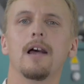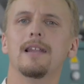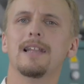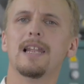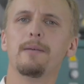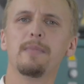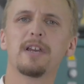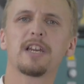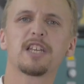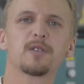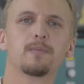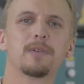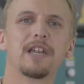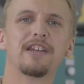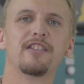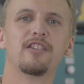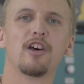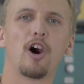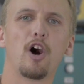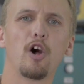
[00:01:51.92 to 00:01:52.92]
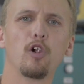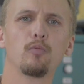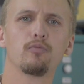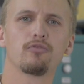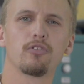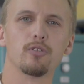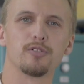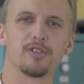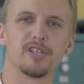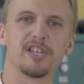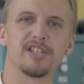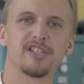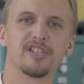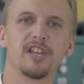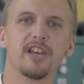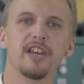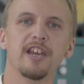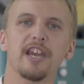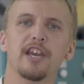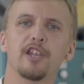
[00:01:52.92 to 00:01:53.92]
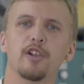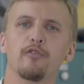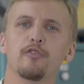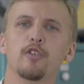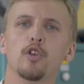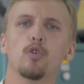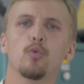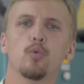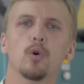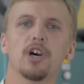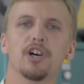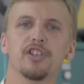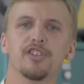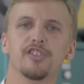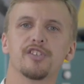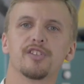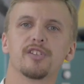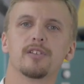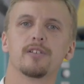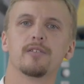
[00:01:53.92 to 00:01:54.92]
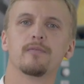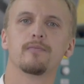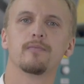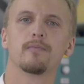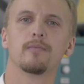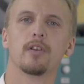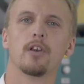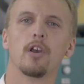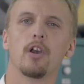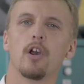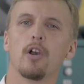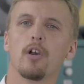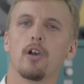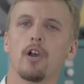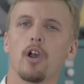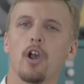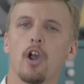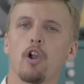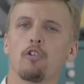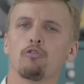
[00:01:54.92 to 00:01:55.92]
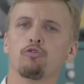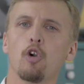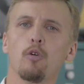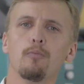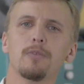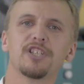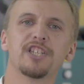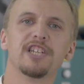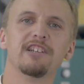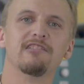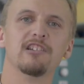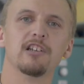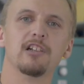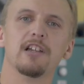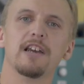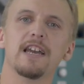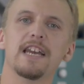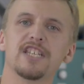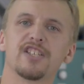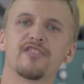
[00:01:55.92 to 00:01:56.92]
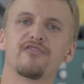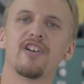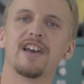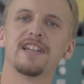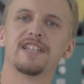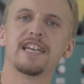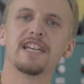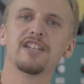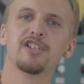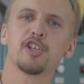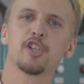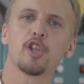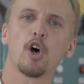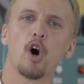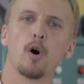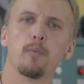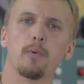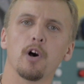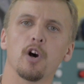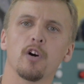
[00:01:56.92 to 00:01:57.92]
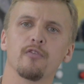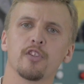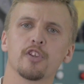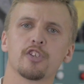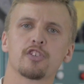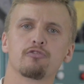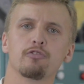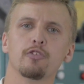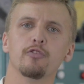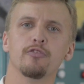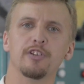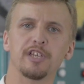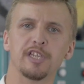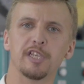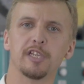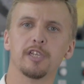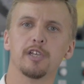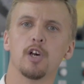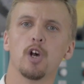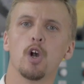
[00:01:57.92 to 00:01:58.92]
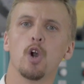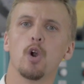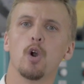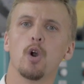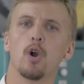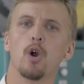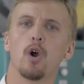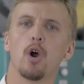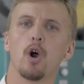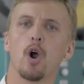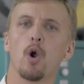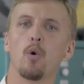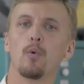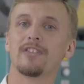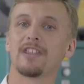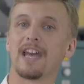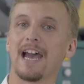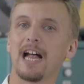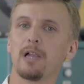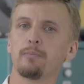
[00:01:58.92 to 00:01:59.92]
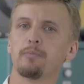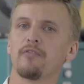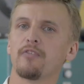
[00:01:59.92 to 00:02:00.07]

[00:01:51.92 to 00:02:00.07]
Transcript: Let me explain the whole process in a few words. Raw material is fed into the hopper of the screw feeder. With the help